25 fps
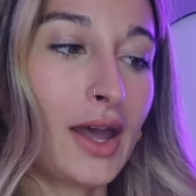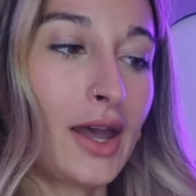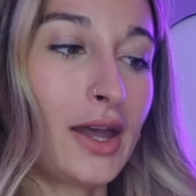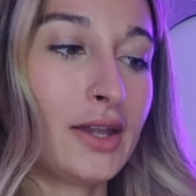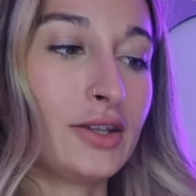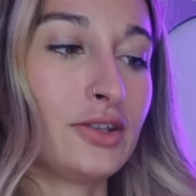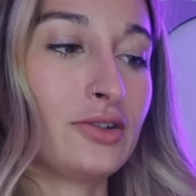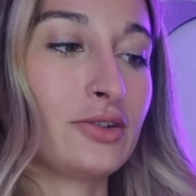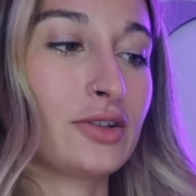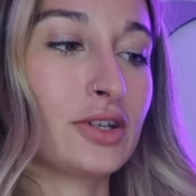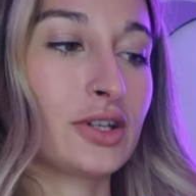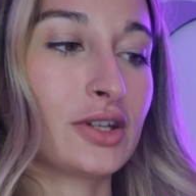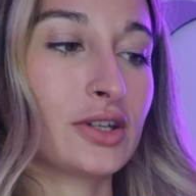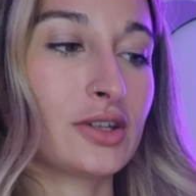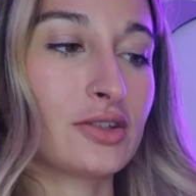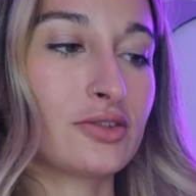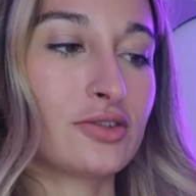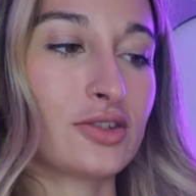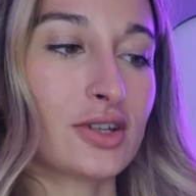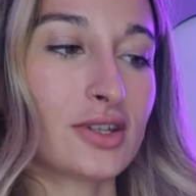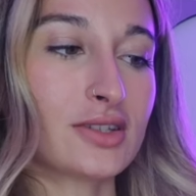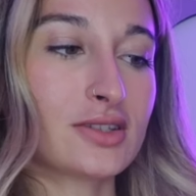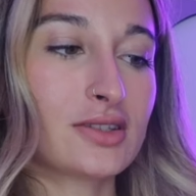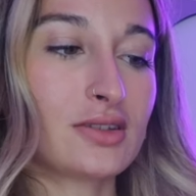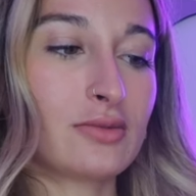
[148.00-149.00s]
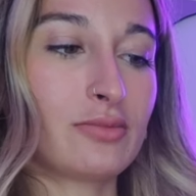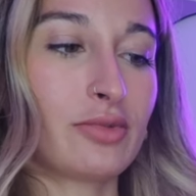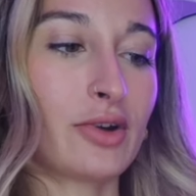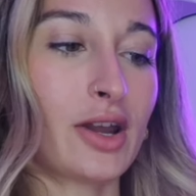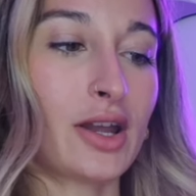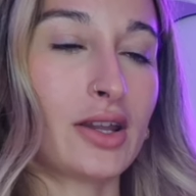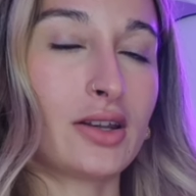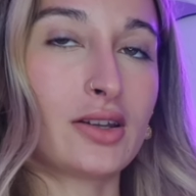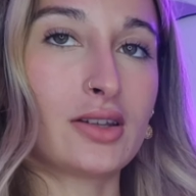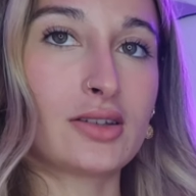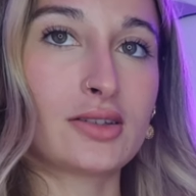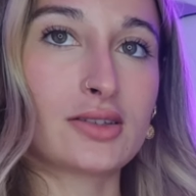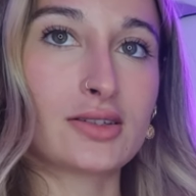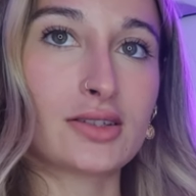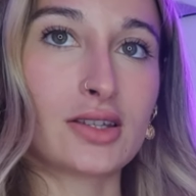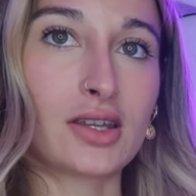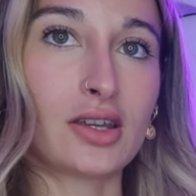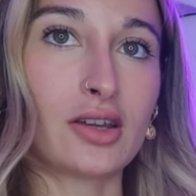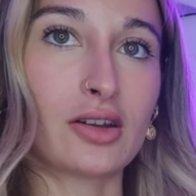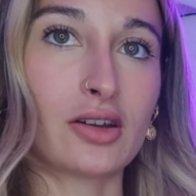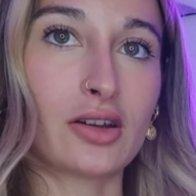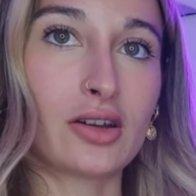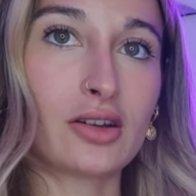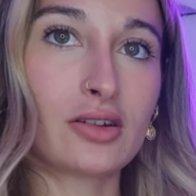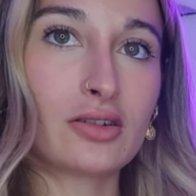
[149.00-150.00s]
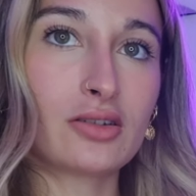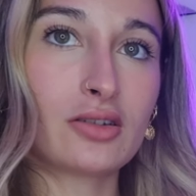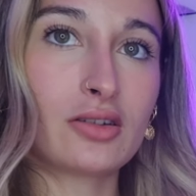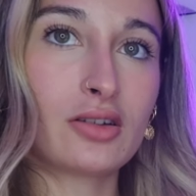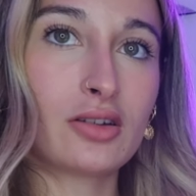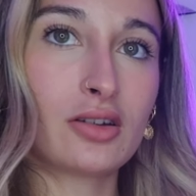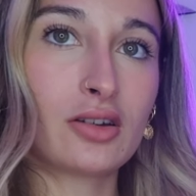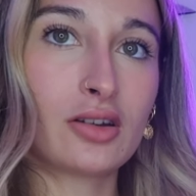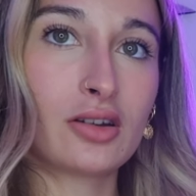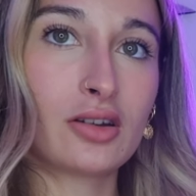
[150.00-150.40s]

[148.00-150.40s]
And you could adjust the brightness here